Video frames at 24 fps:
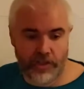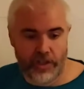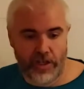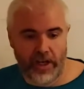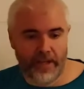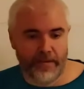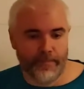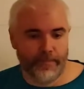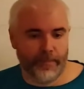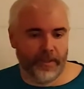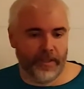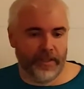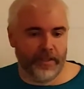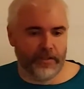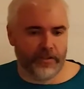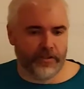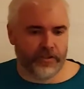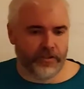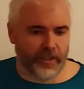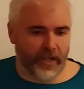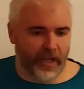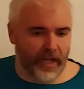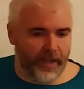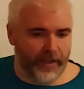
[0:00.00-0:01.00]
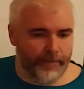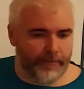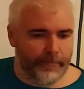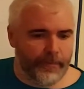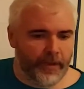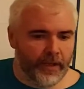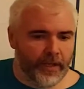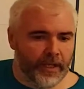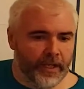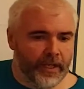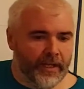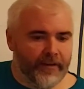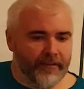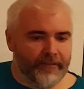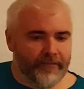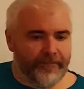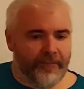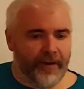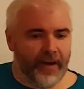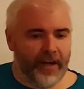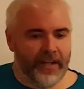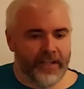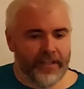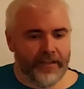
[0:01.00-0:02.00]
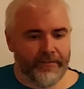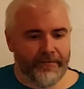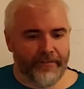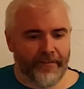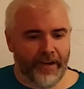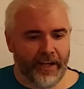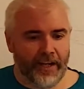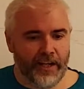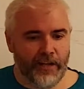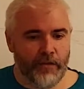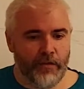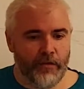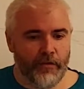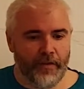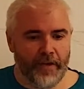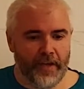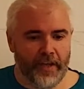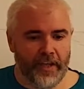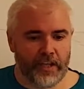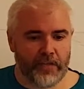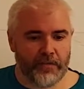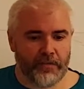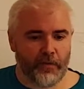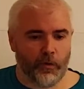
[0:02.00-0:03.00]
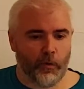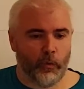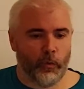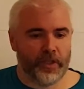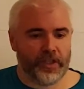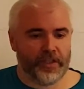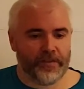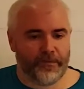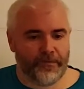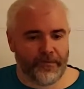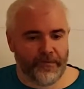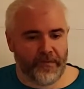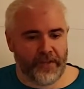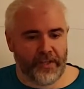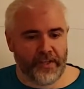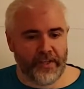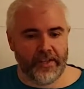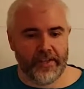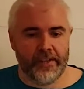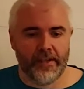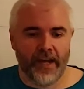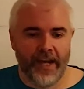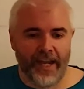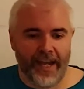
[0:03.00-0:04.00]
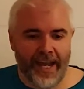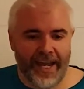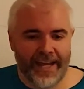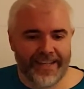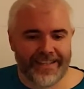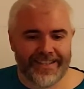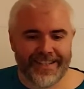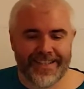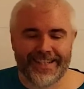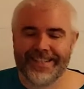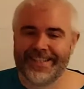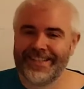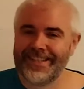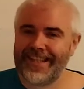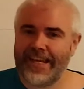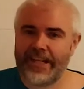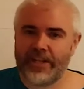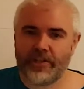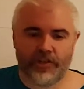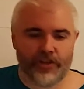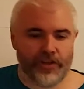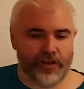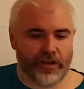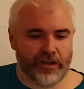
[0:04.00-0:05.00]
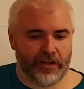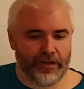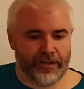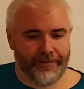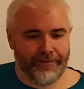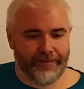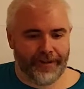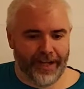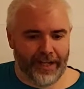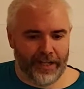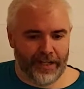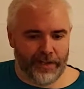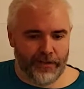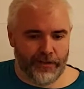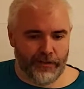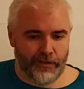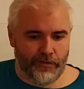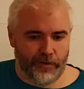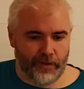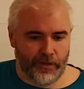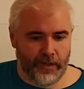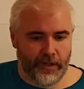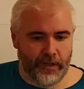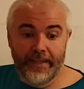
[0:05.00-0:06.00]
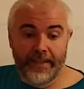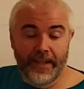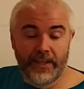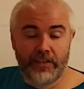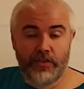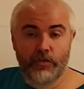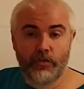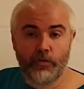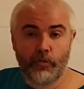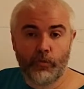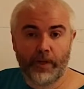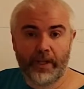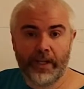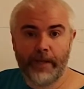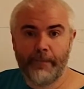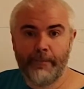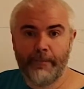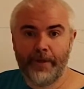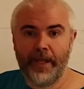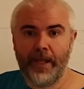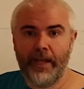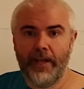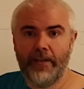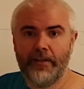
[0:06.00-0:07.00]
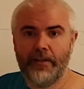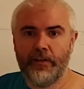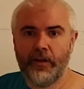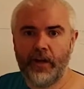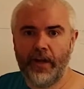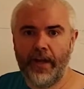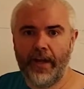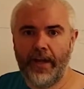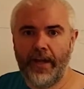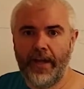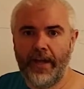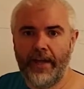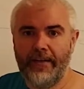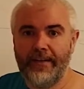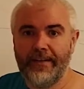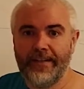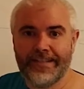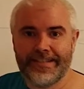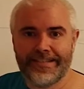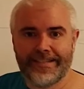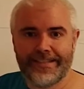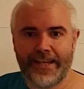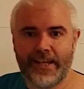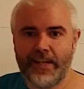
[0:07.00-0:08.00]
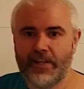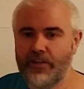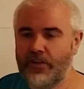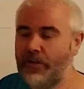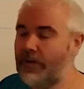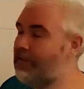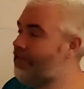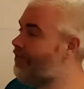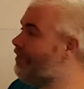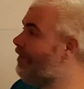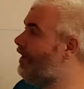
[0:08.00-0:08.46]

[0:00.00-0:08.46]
shape each time, find the value of h for which phi has a stationary value. That should ring a bell in your head, stationary